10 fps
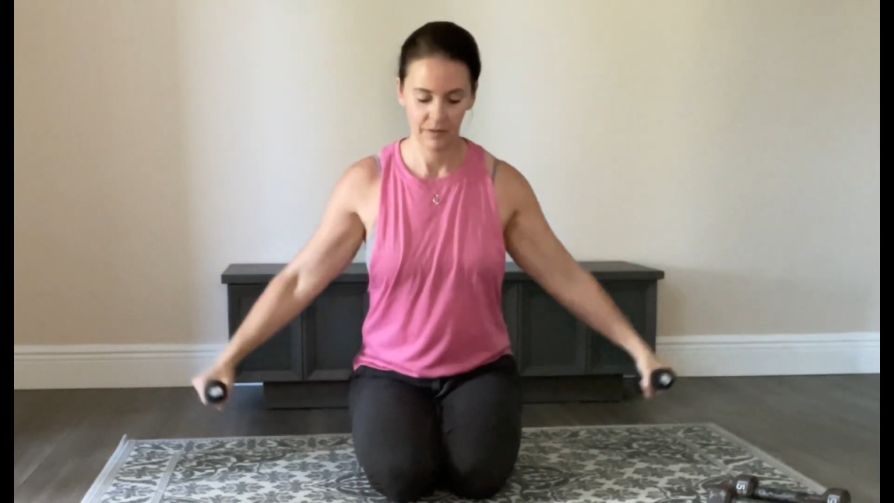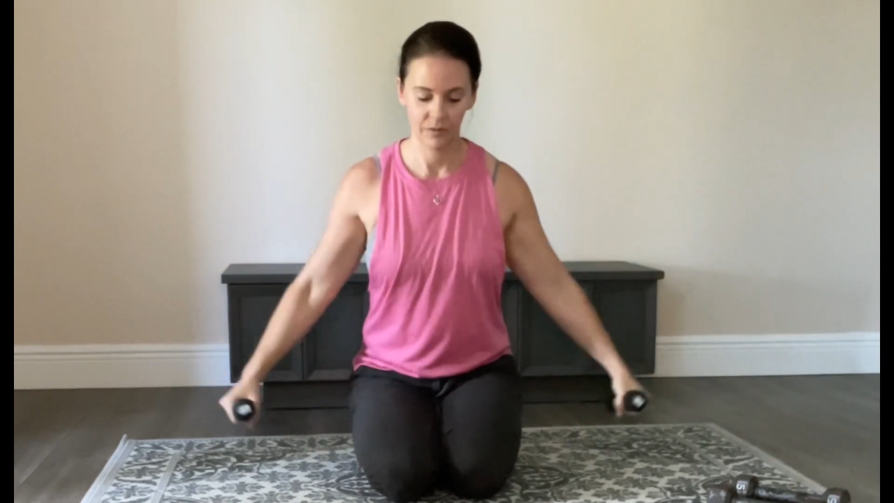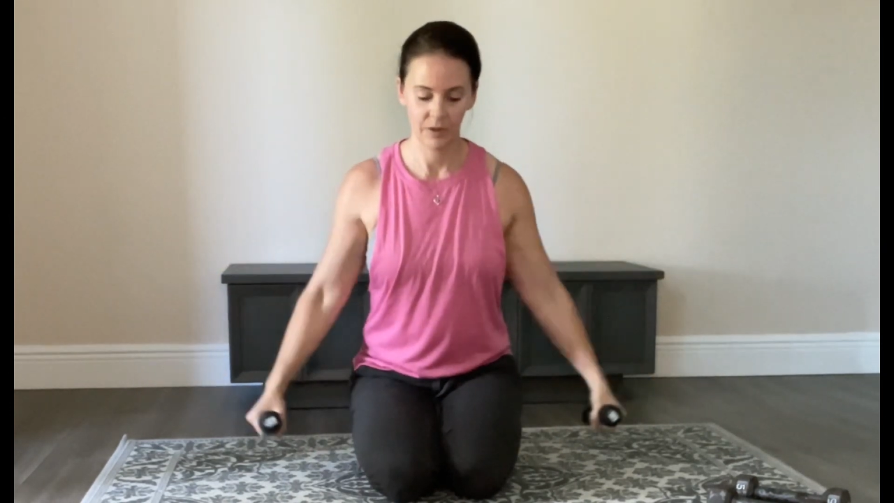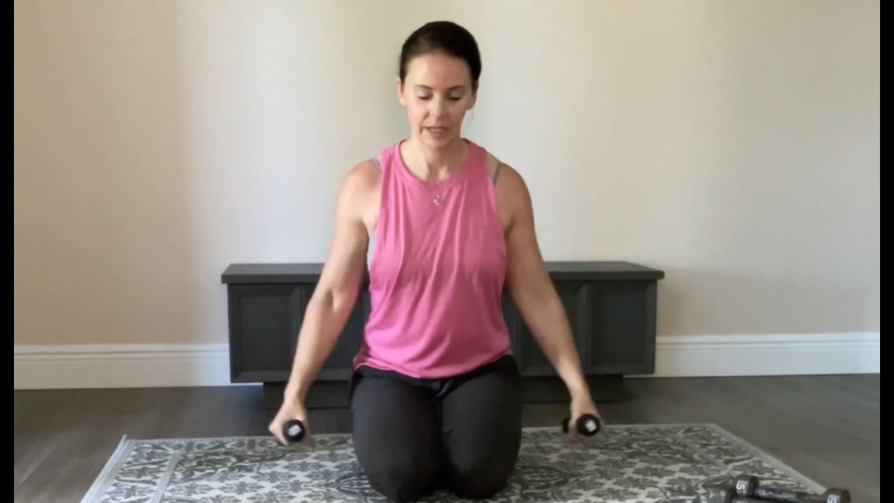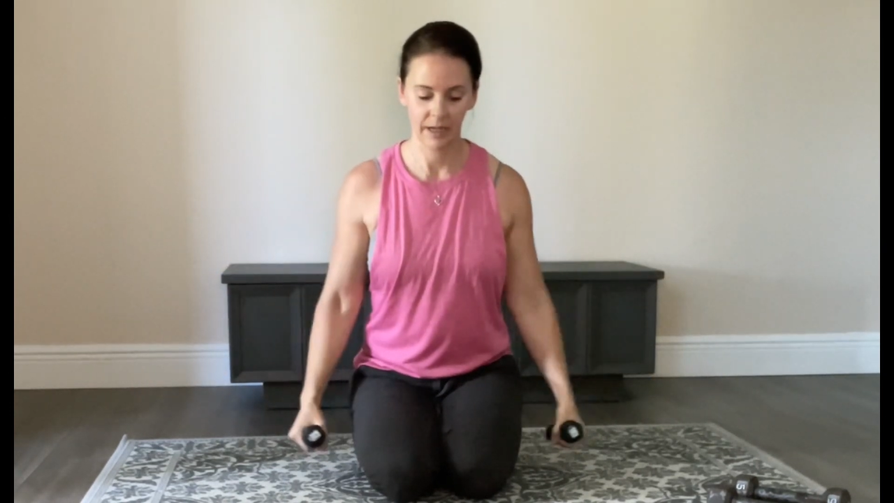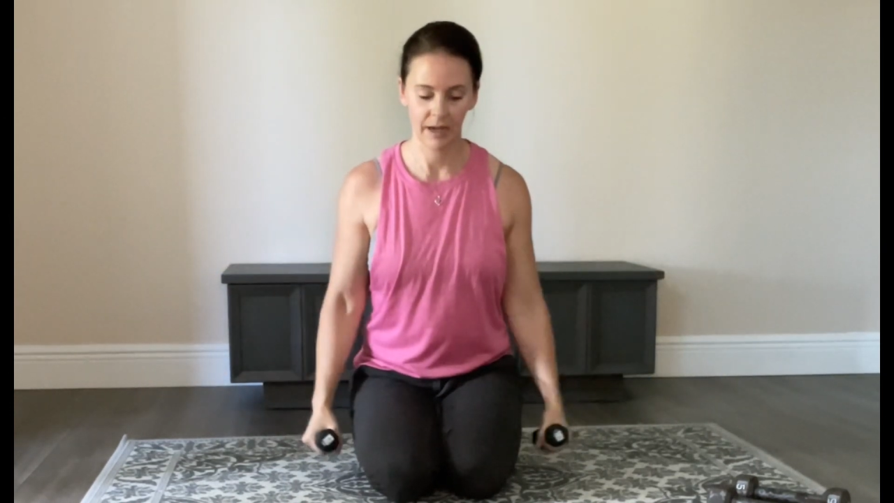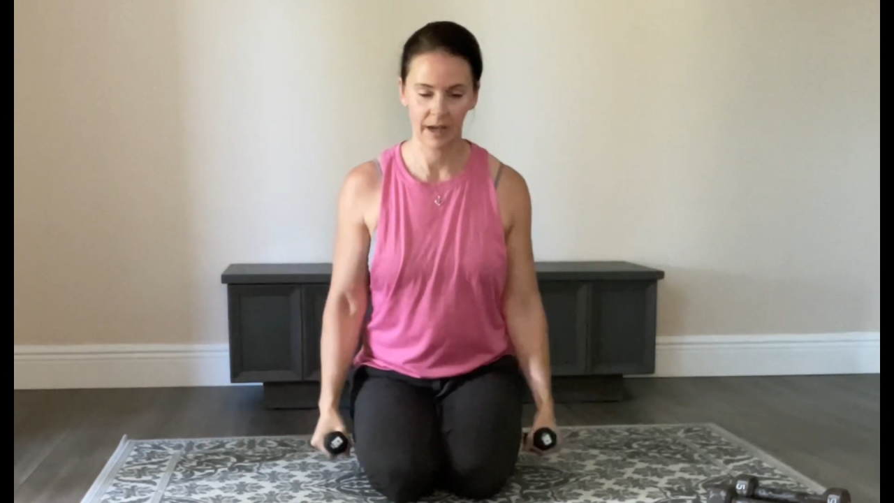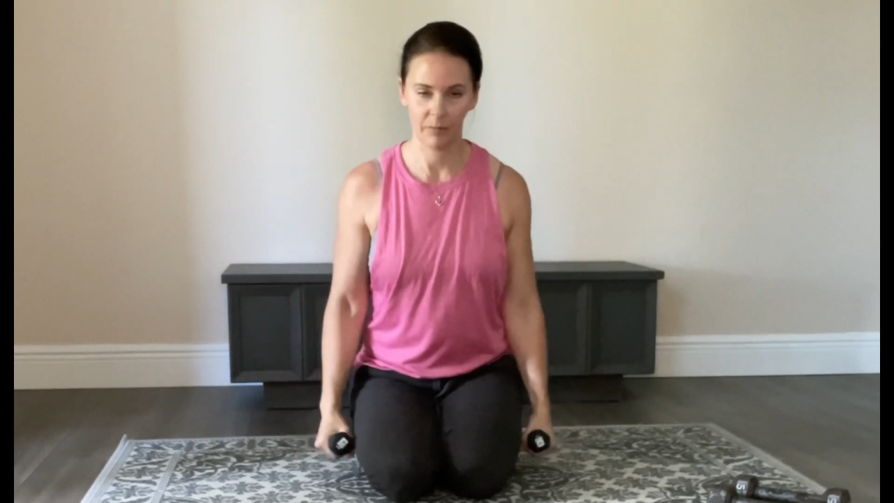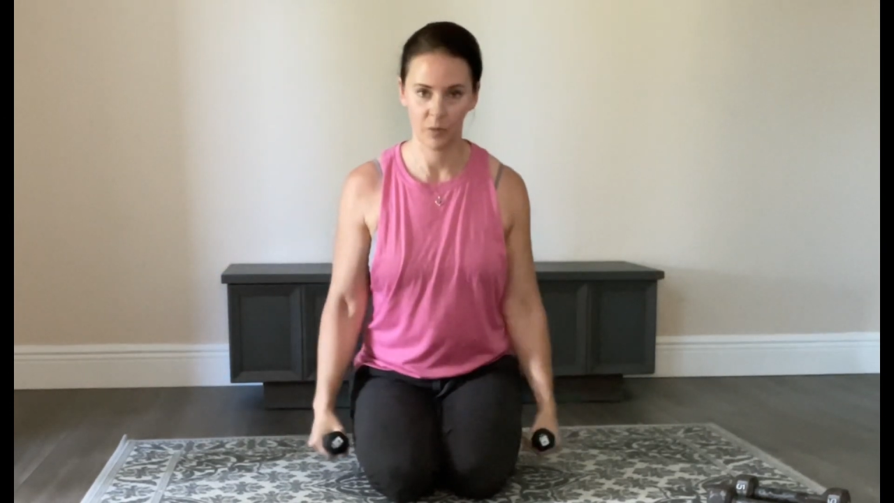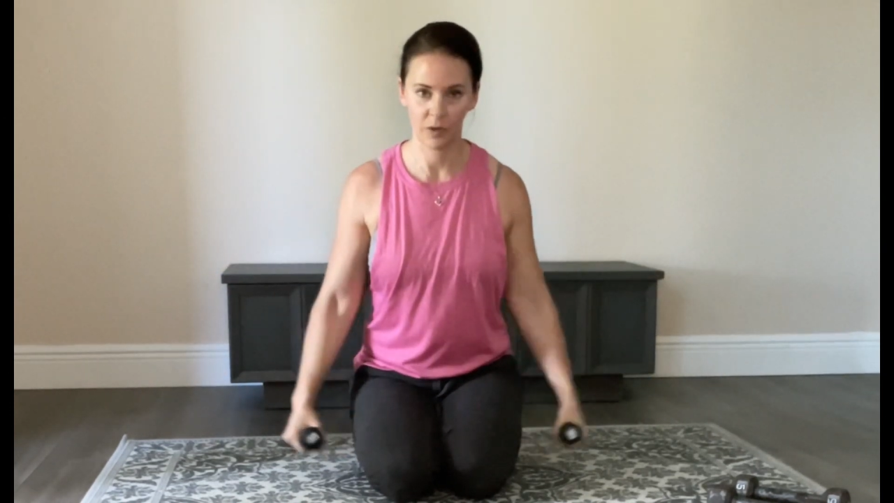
feel like I have more